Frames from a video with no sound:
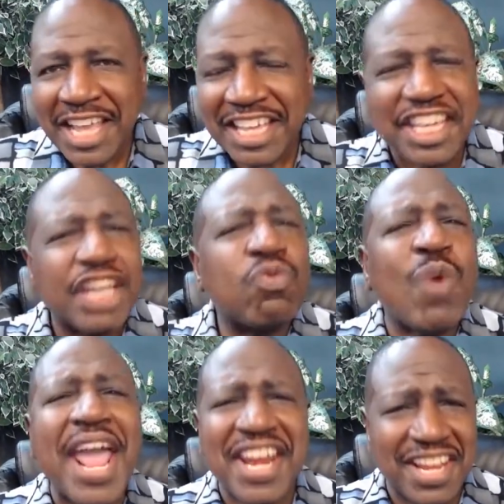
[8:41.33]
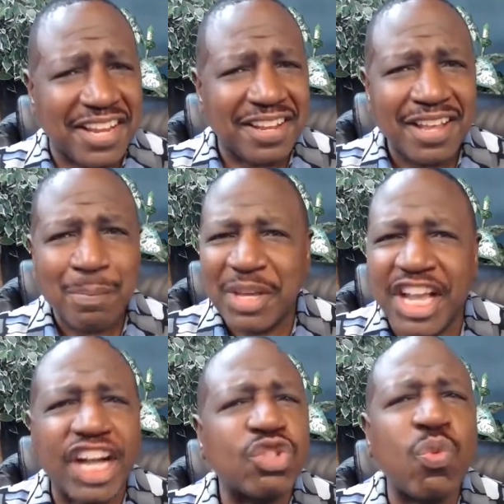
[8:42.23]
Get ready,
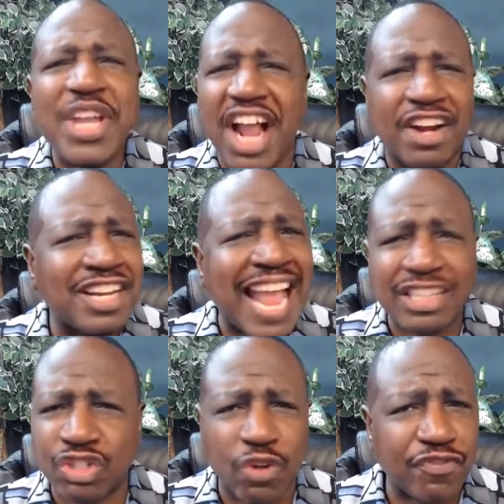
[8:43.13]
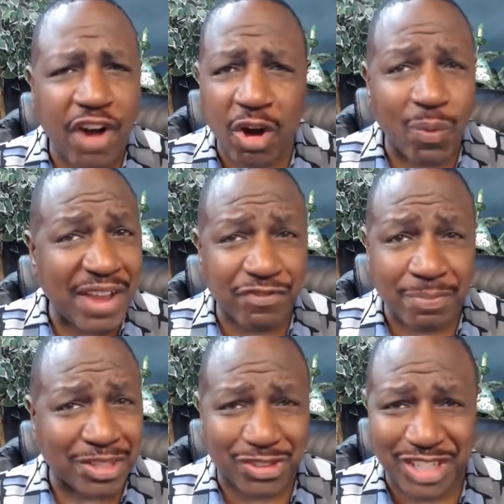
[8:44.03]
because we are not so far away from
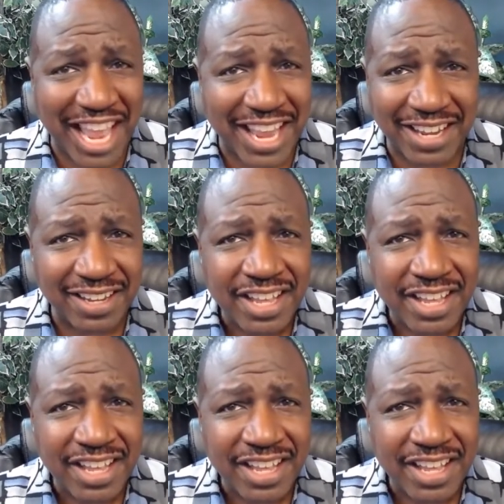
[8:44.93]
this day.